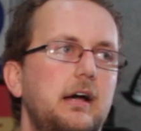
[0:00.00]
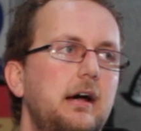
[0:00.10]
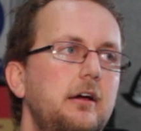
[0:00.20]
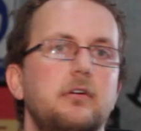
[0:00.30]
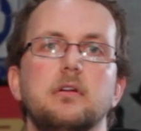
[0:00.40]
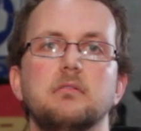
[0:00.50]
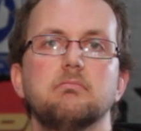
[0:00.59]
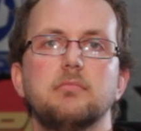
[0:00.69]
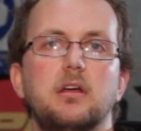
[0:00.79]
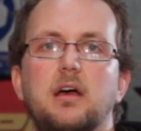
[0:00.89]

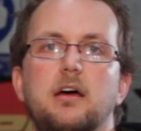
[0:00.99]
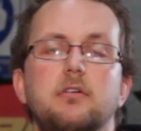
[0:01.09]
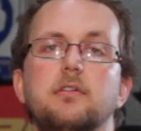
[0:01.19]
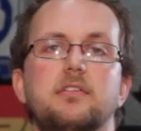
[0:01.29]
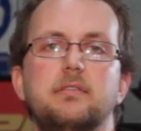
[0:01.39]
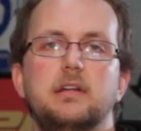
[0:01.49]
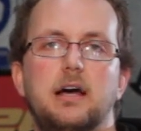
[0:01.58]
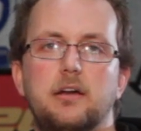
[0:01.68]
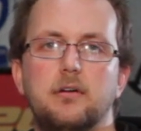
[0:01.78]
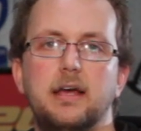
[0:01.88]
170,
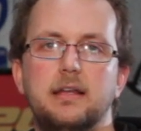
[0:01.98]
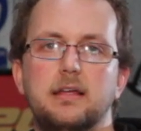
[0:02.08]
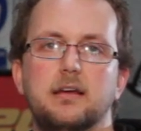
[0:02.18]
180